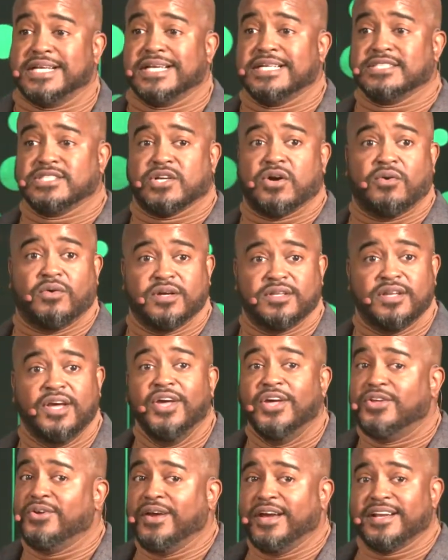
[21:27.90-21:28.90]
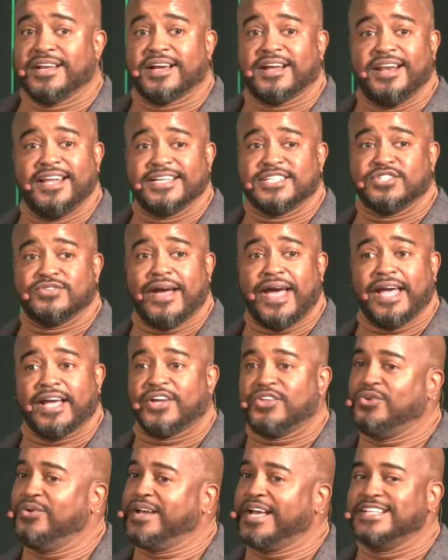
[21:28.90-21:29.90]
is going. You hear the click
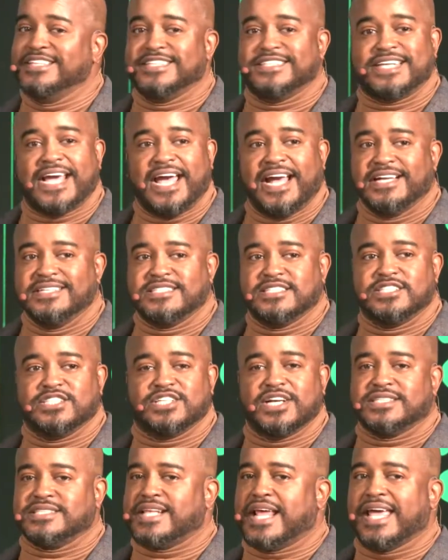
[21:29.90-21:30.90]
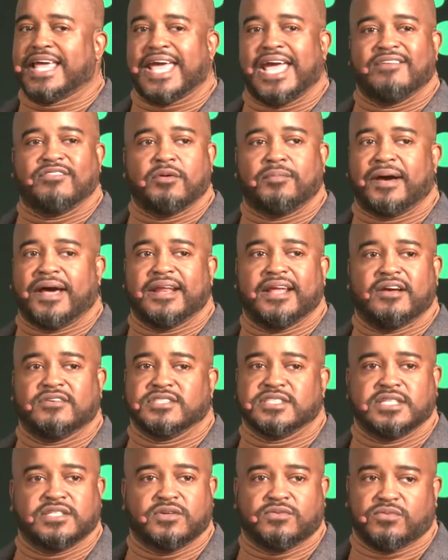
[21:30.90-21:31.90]
track, you can dance just like everybody
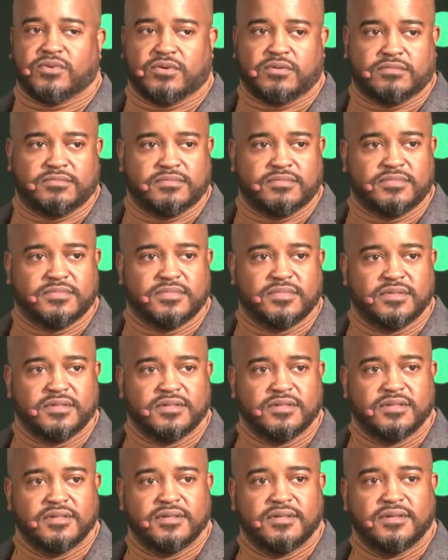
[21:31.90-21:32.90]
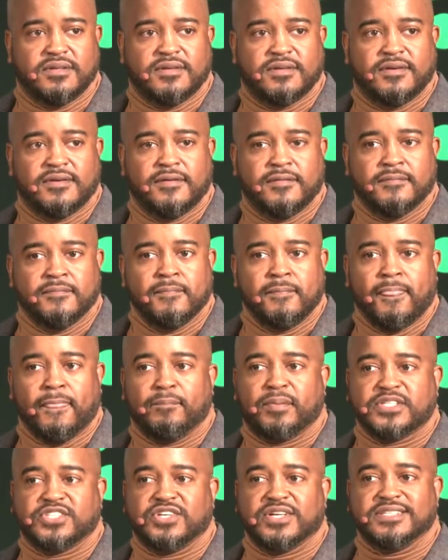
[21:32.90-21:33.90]
else in the room.
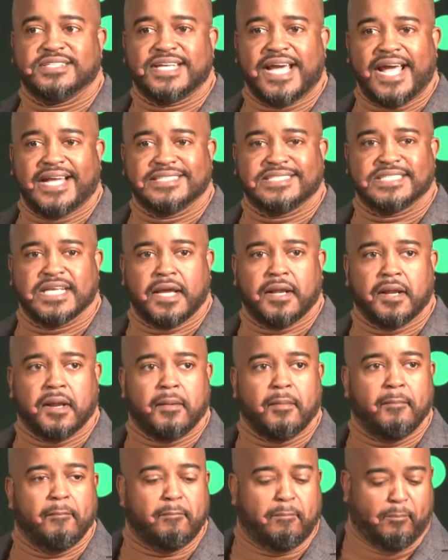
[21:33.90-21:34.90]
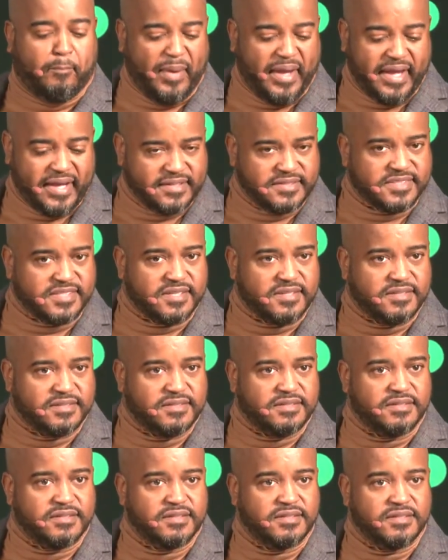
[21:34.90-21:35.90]
But you're dancing bent,
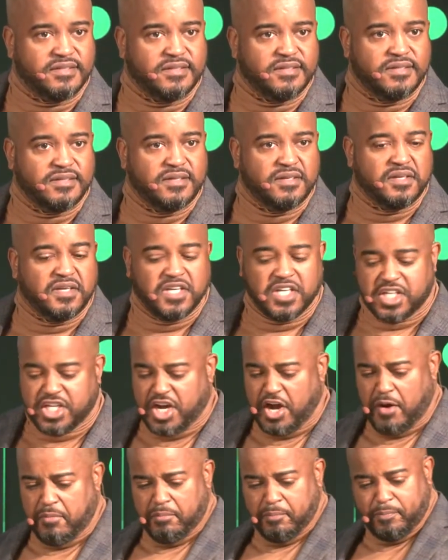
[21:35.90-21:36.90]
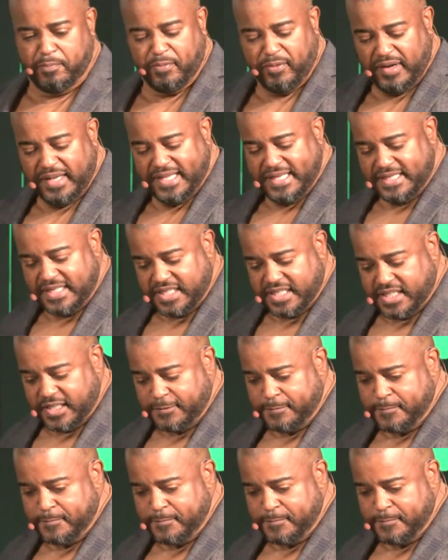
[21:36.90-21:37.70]
completely